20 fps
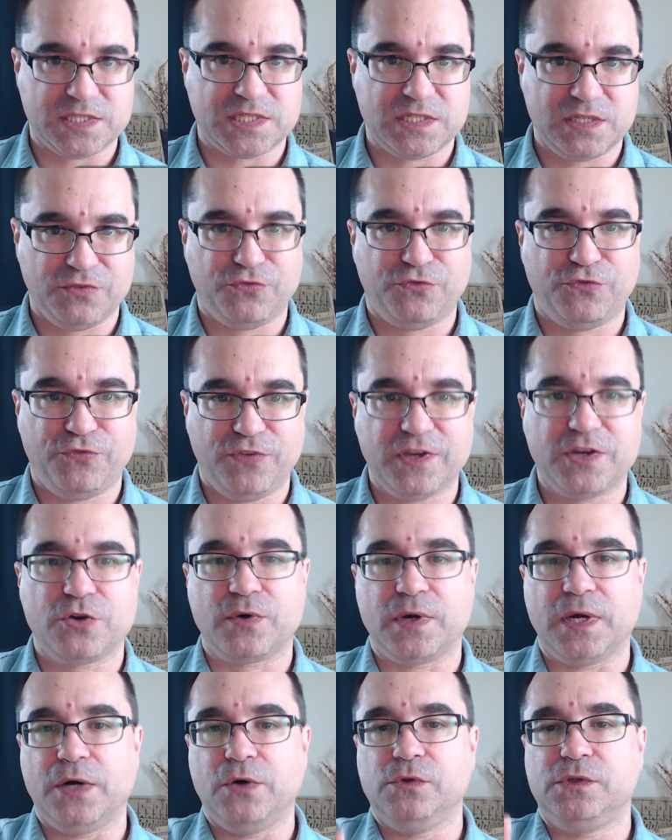to figure
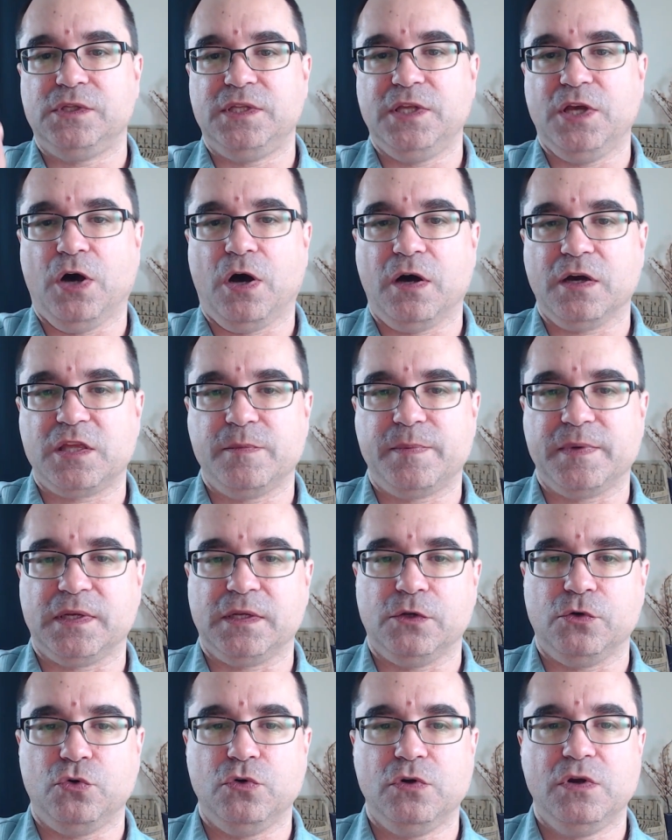out the occupant
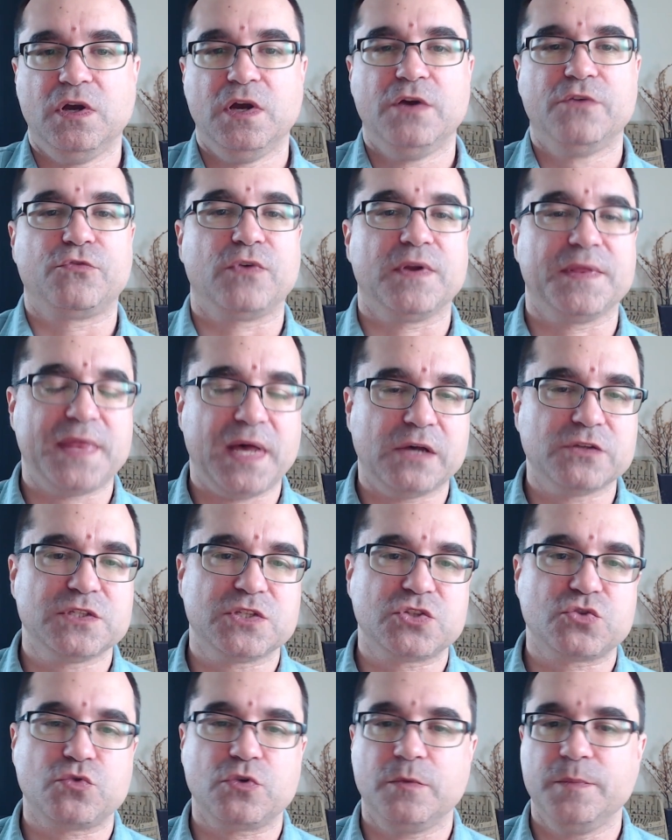load for 1,000
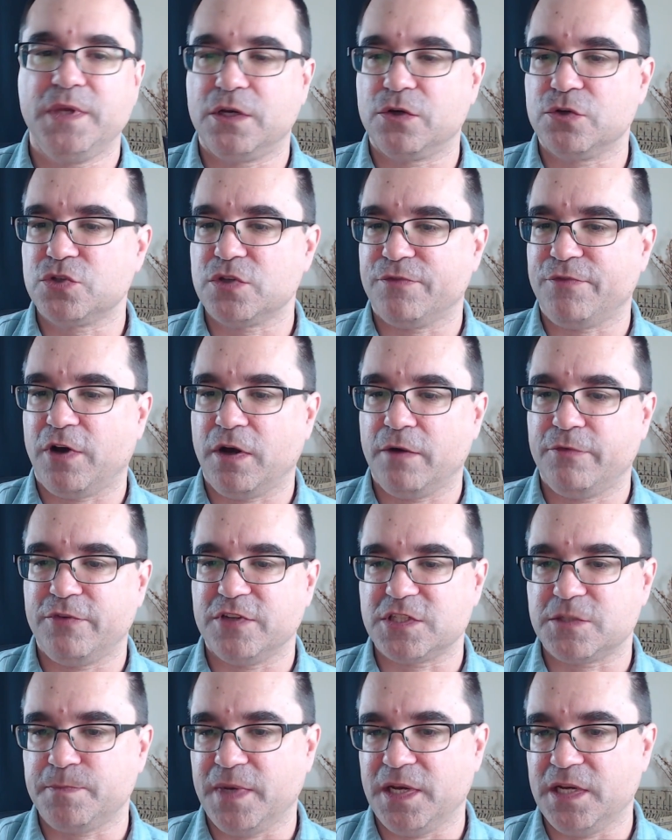square meters of office
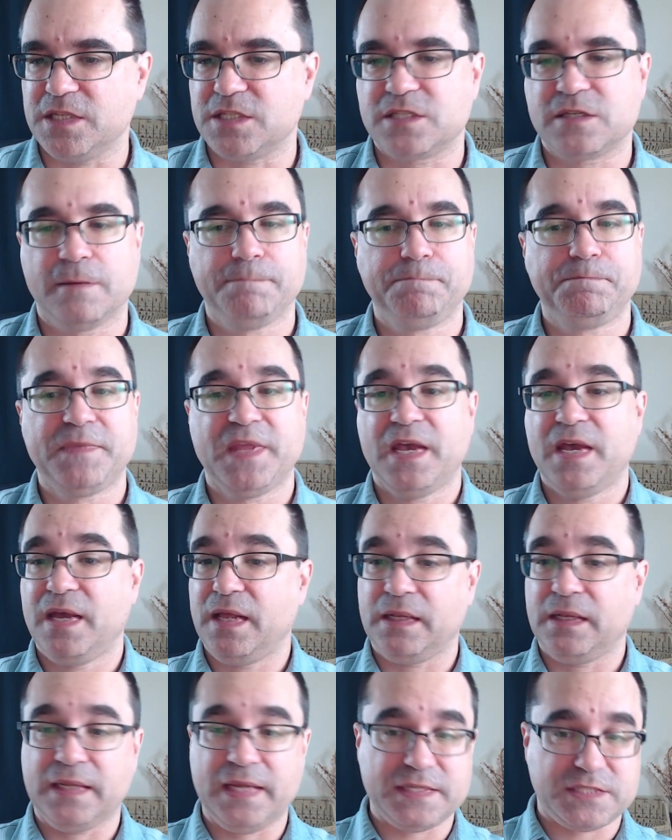space.
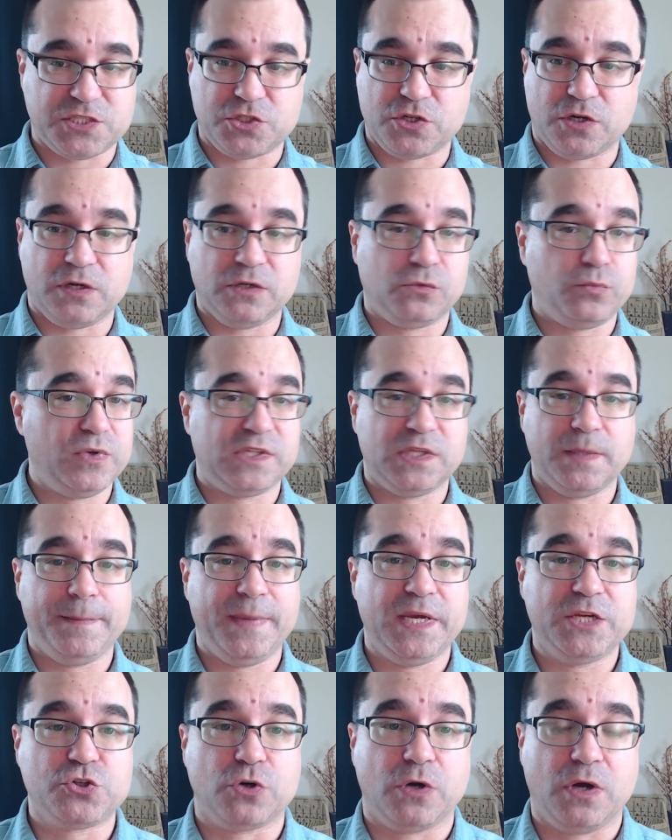Let's start with the
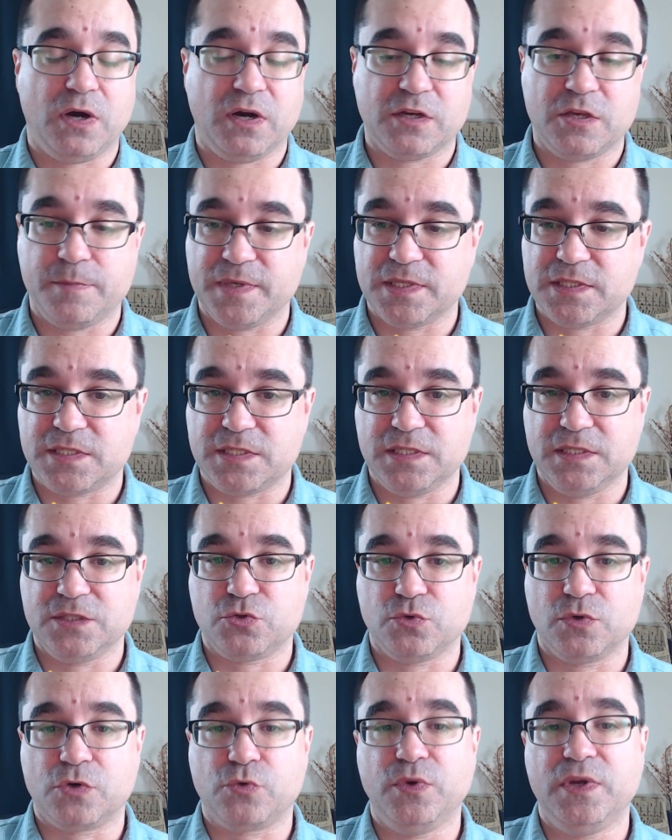major occupancy.
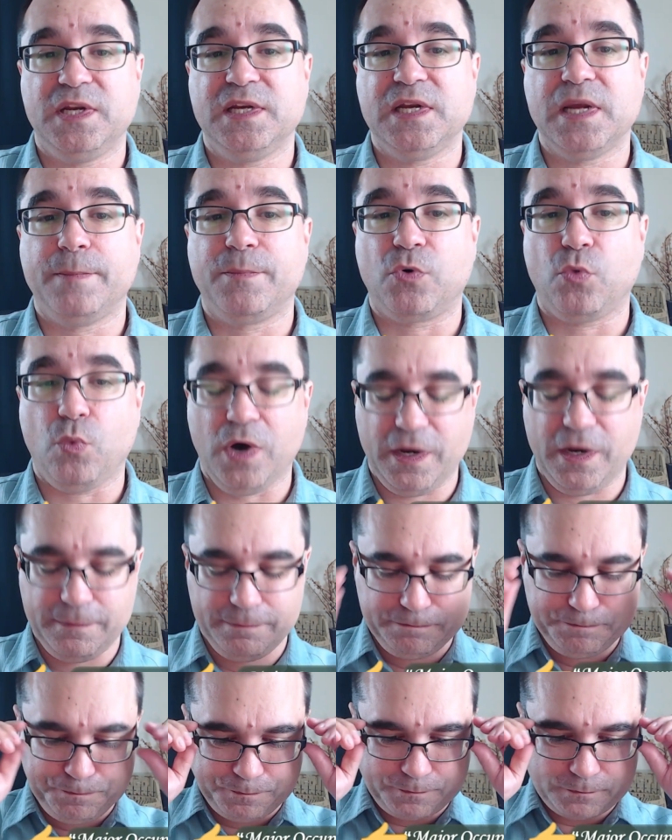So ingredient number one,
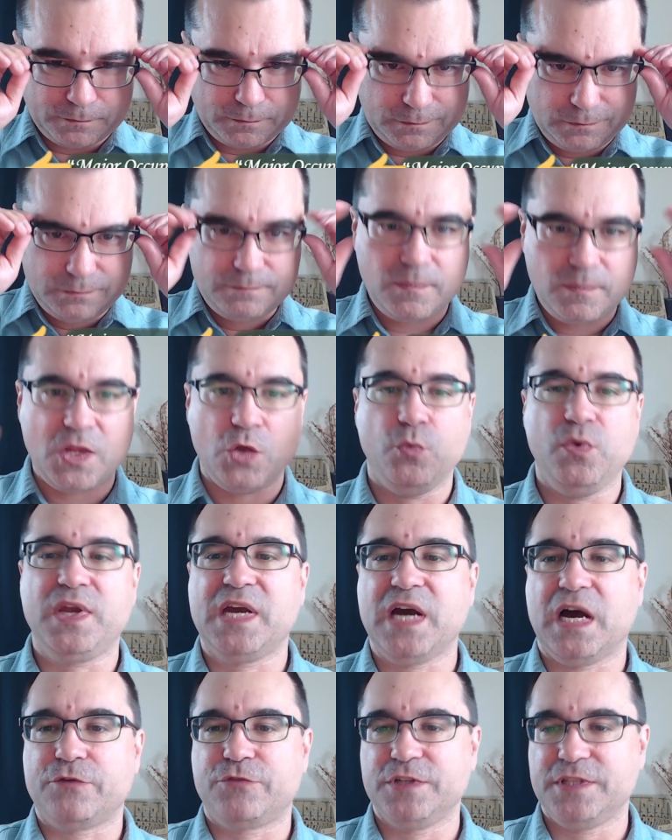we
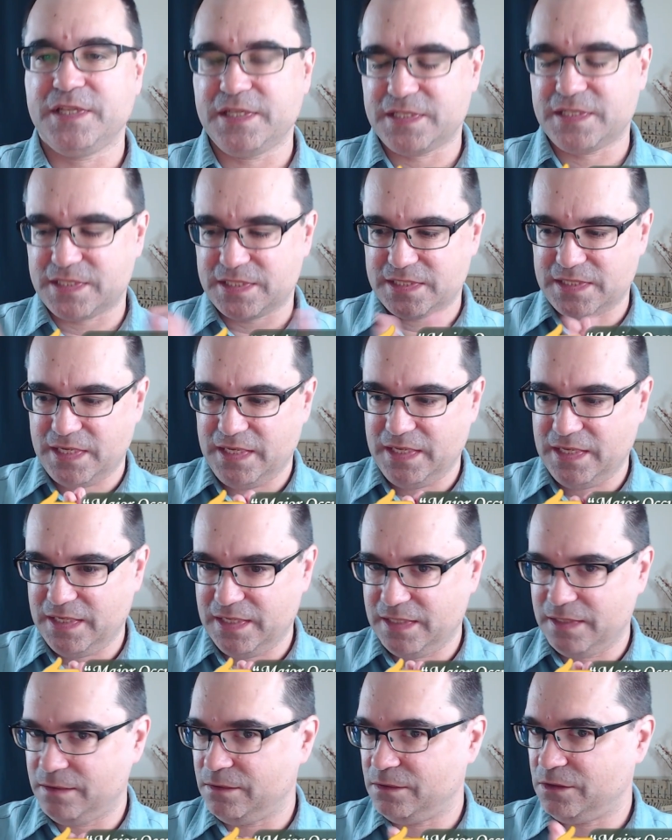covered this
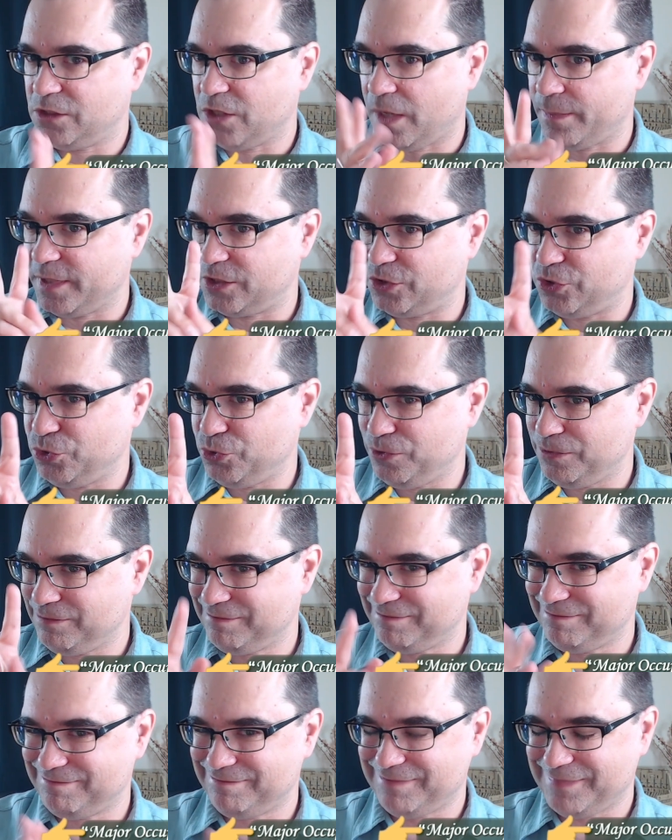in topic two,
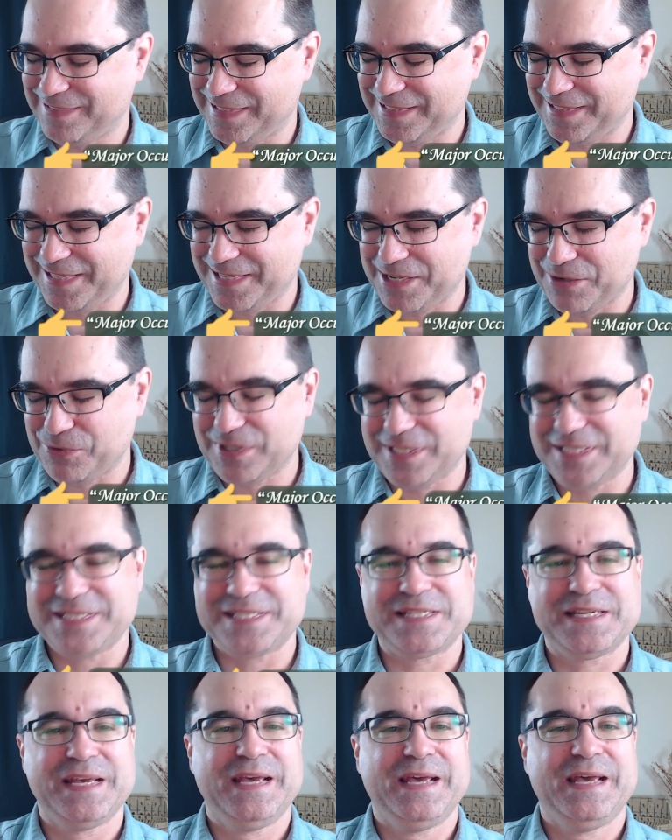I think it was.
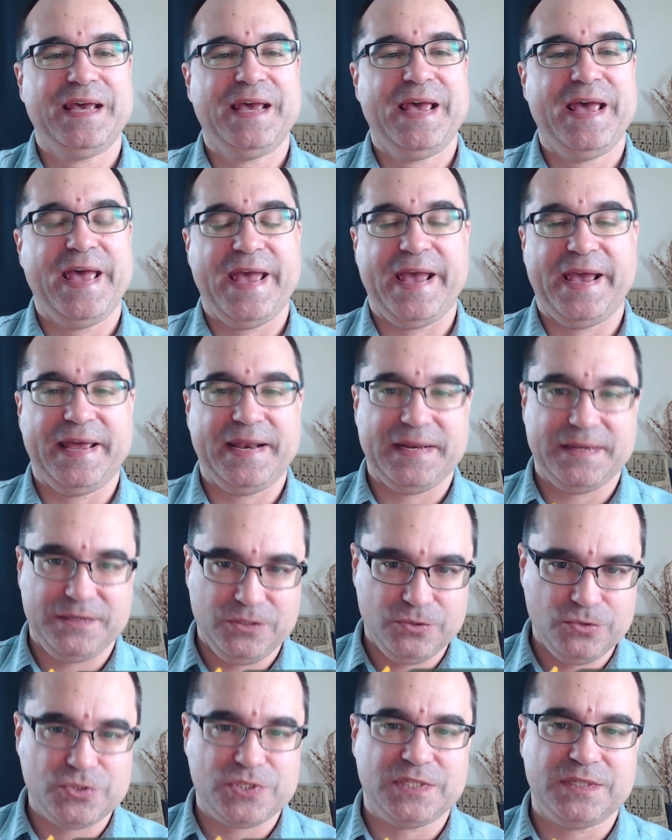And
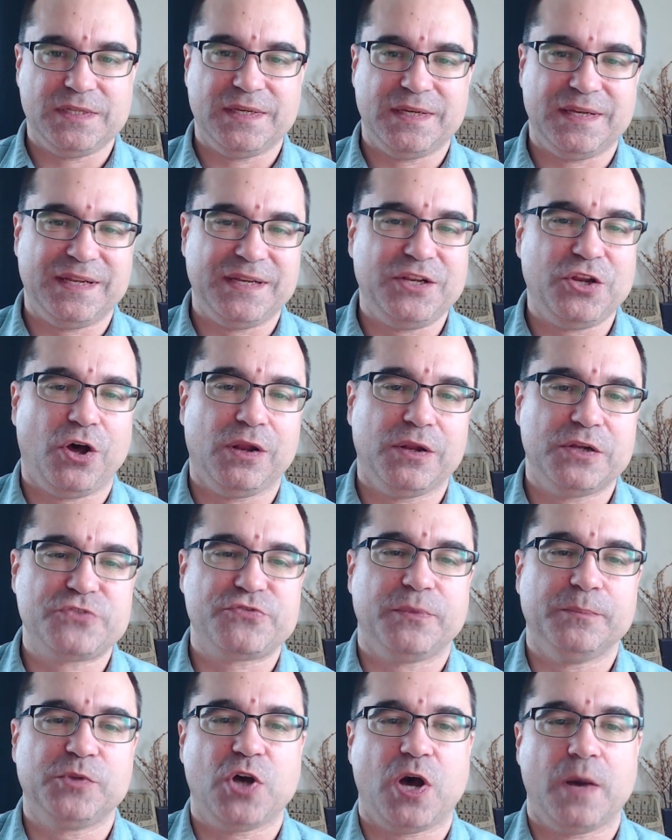using the knowledge
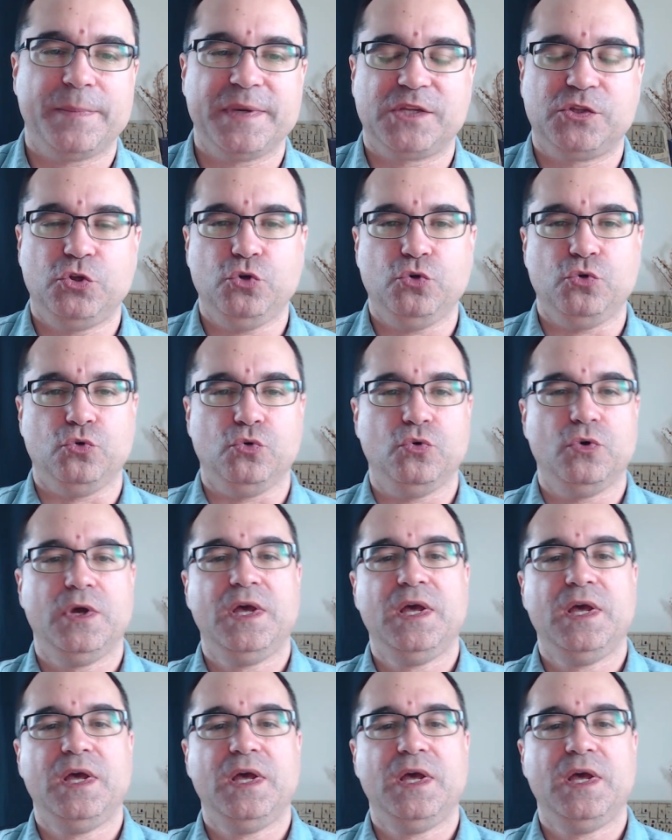from topic two,